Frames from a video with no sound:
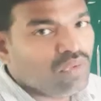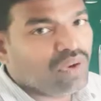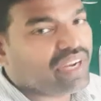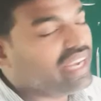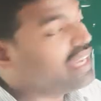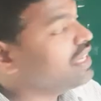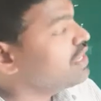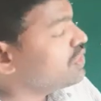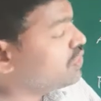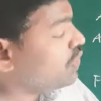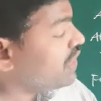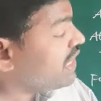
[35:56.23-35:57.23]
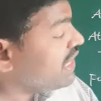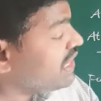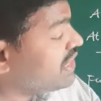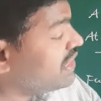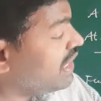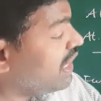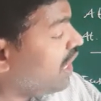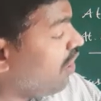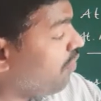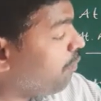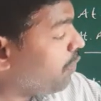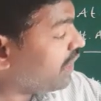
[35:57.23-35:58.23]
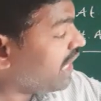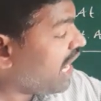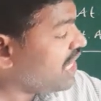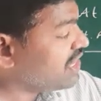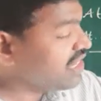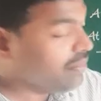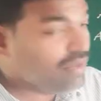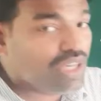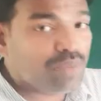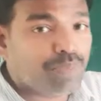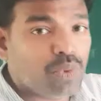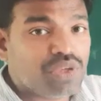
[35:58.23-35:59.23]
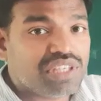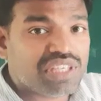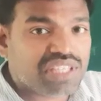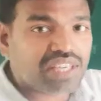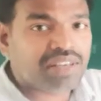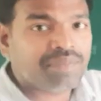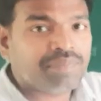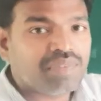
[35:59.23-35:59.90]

Okay, so instead of potassium deposition,